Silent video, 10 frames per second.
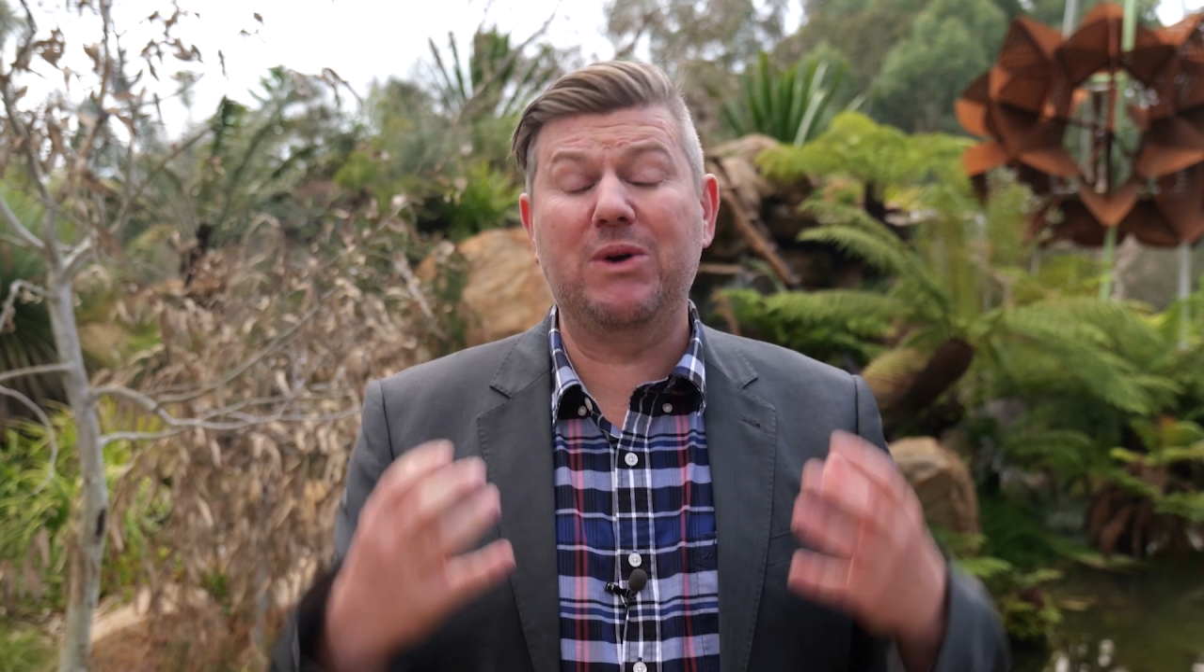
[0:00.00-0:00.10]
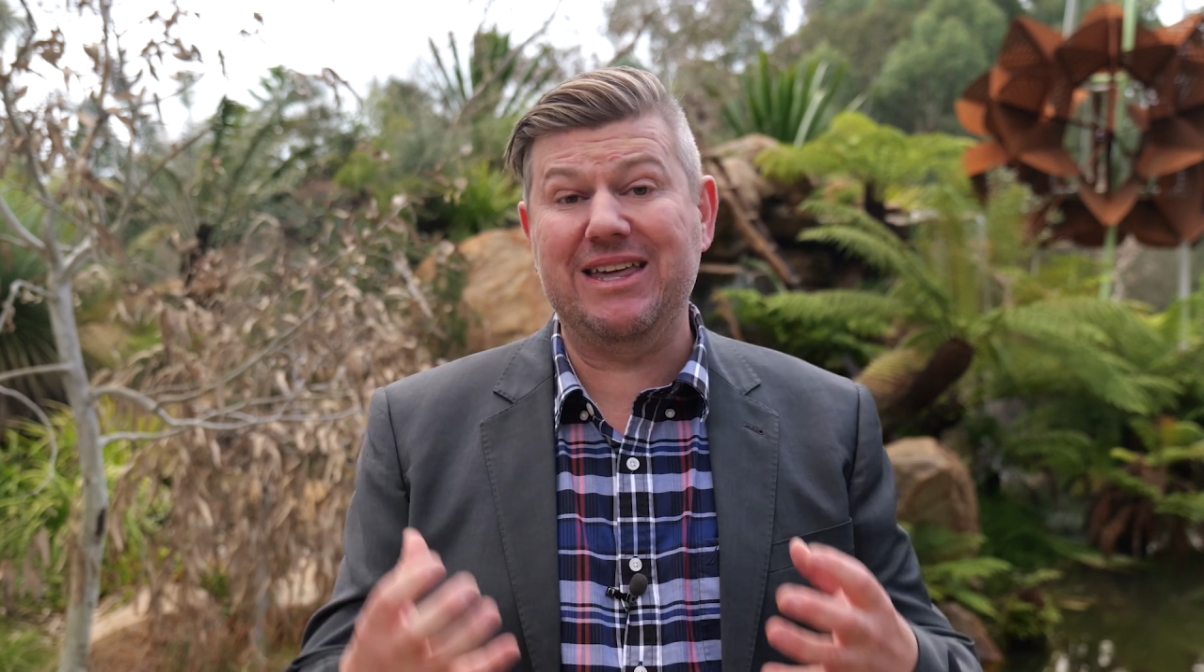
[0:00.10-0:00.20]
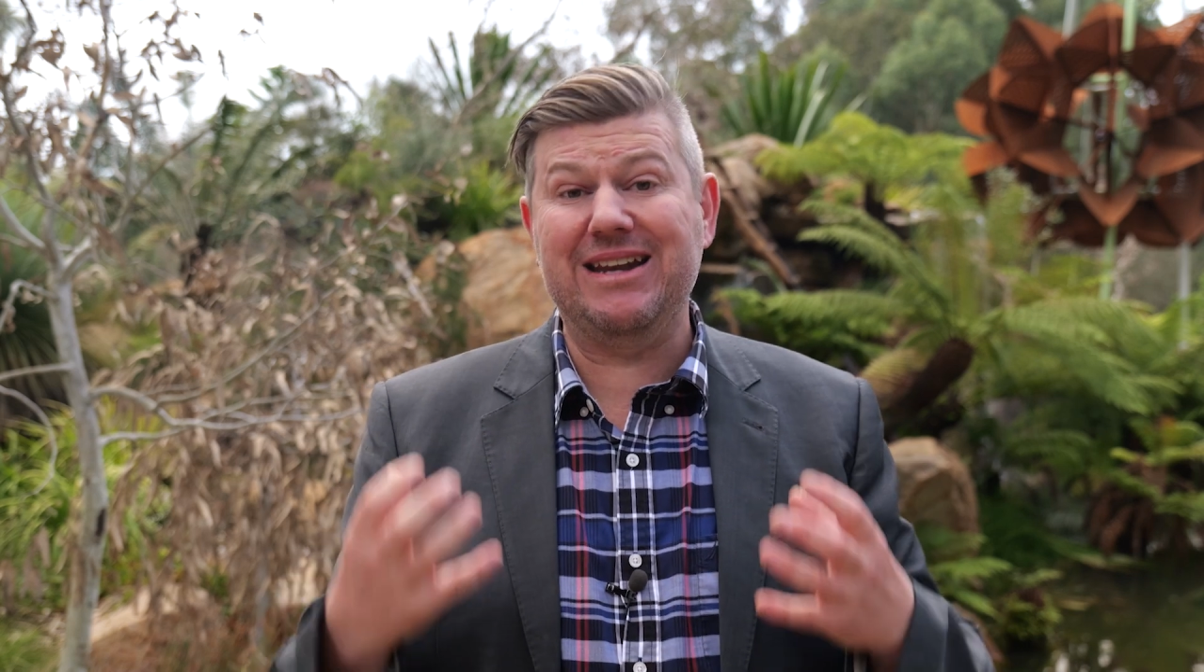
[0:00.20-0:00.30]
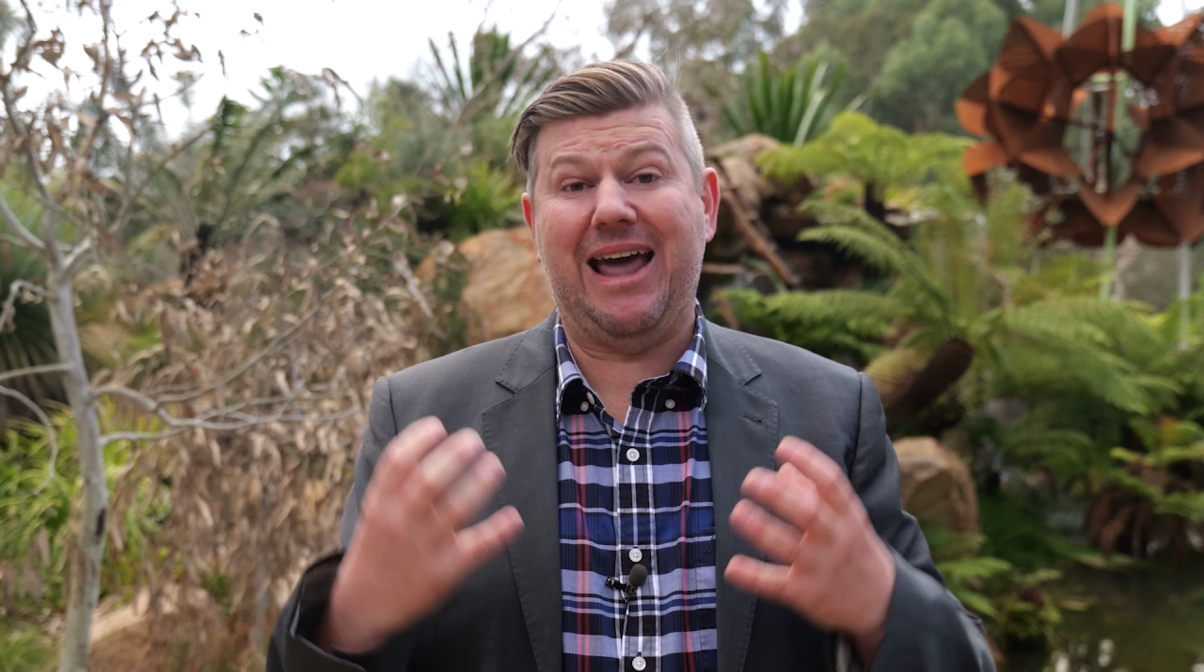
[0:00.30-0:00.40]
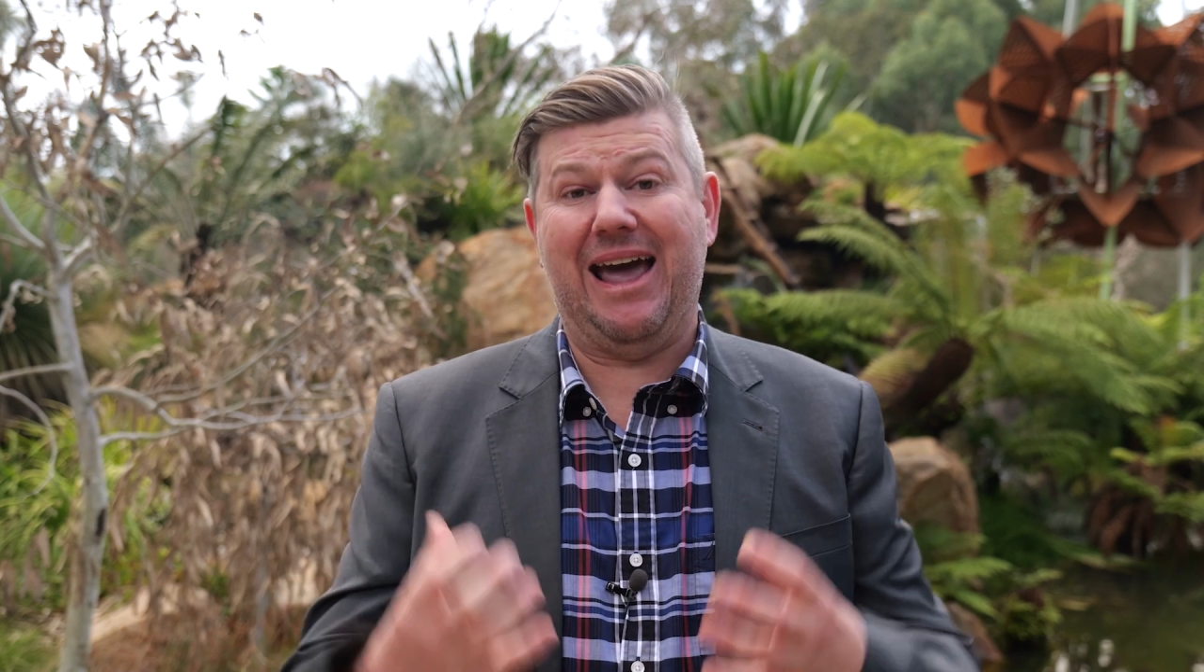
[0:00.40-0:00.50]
within